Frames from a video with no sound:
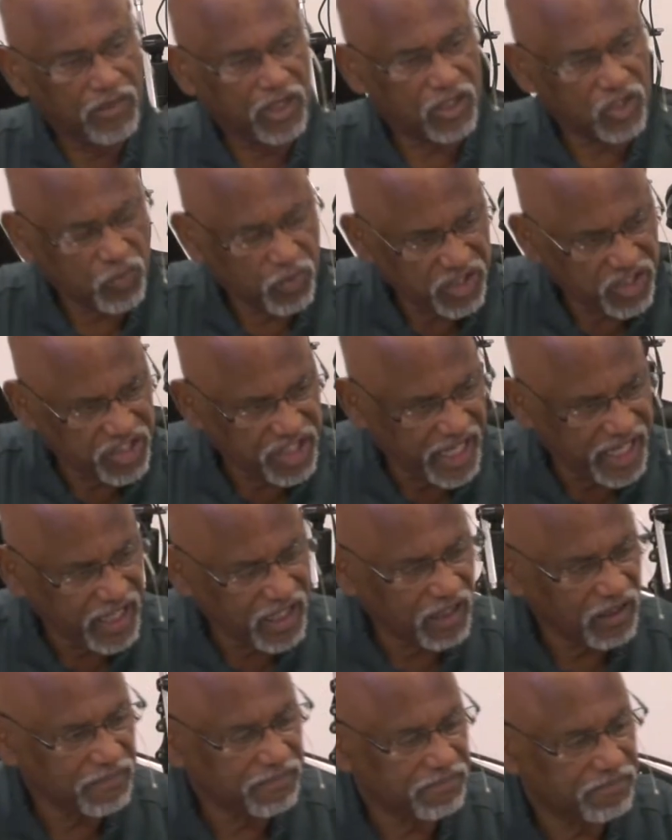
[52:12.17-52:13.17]
Because with
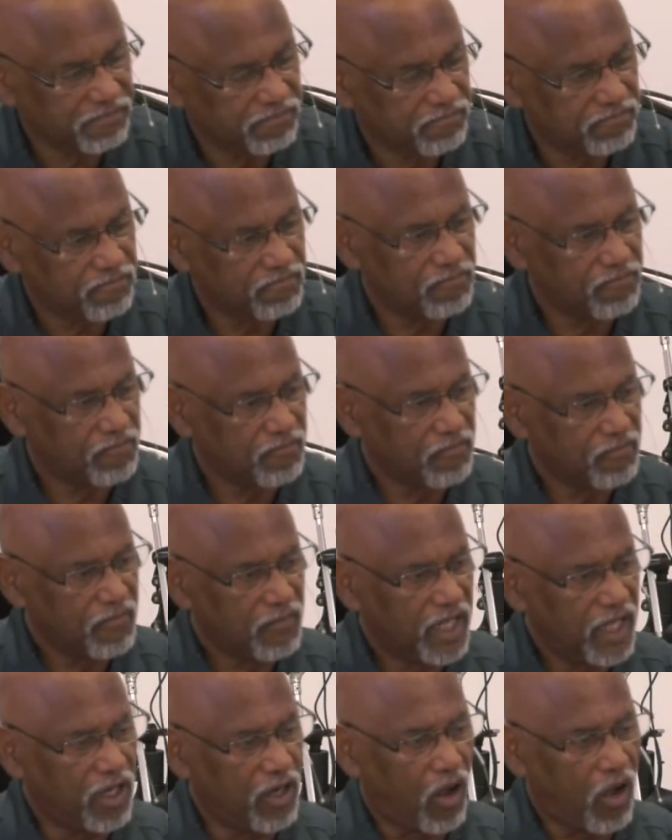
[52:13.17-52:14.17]
Jacob
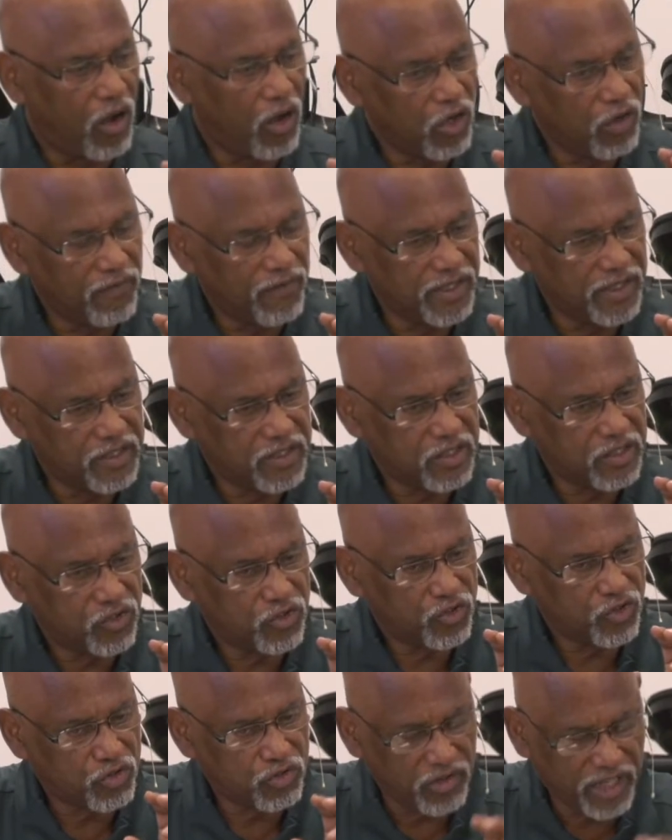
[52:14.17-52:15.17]
and all of his
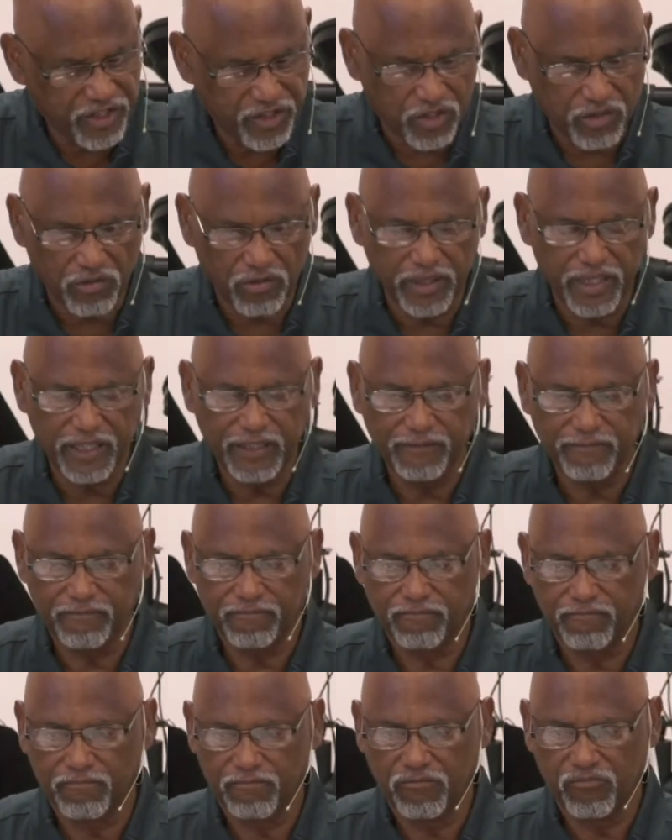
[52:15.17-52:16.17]
treachery,
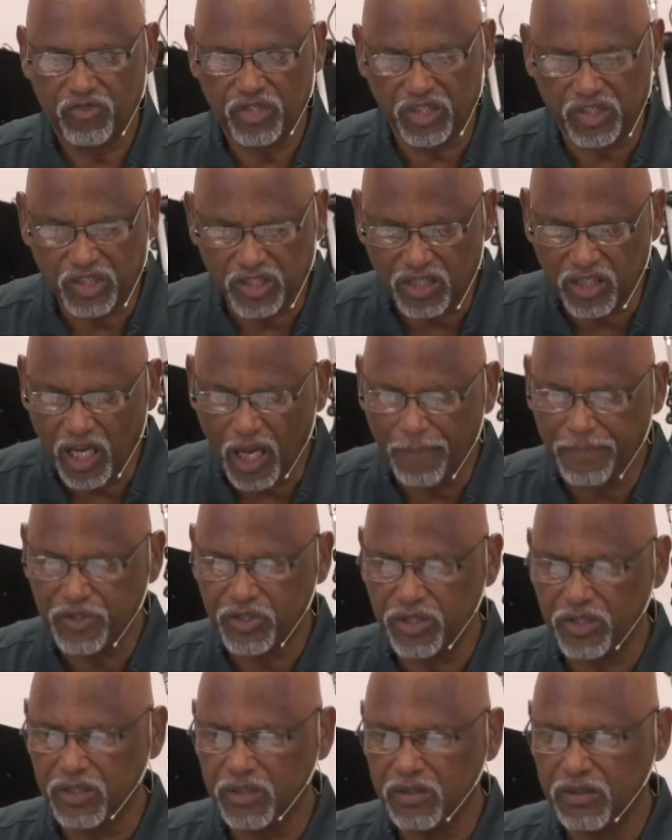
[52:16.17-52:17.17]

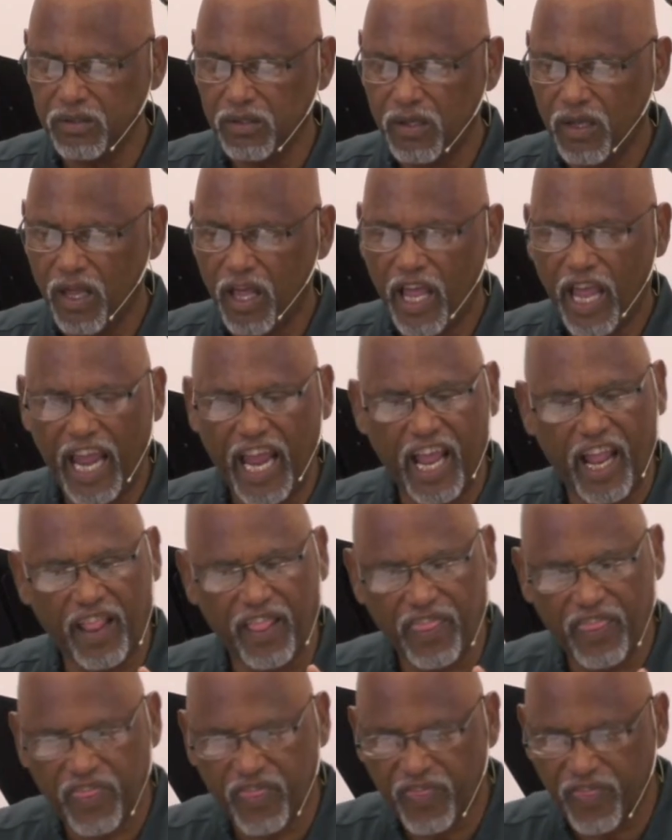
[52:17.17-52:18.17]
deception,
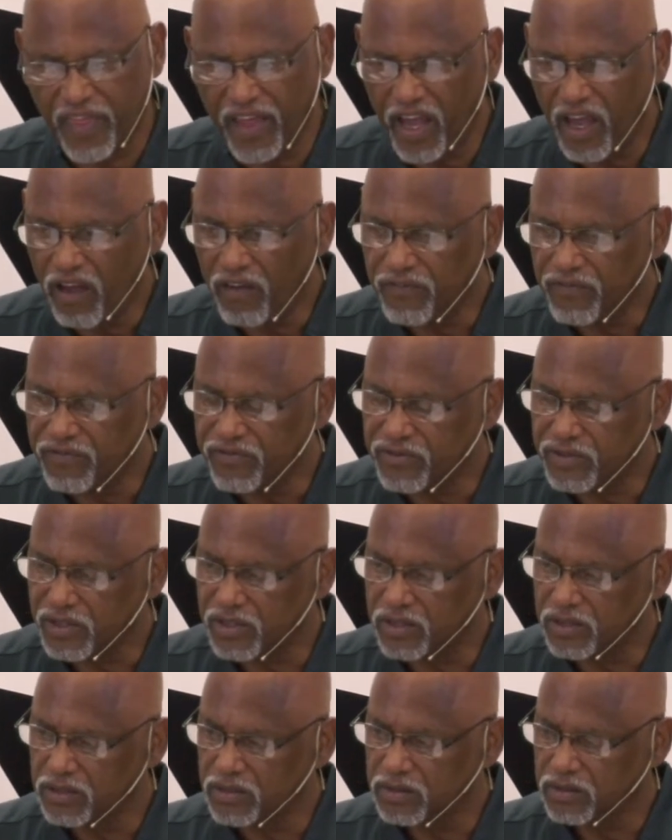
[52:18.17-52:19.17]
and theft,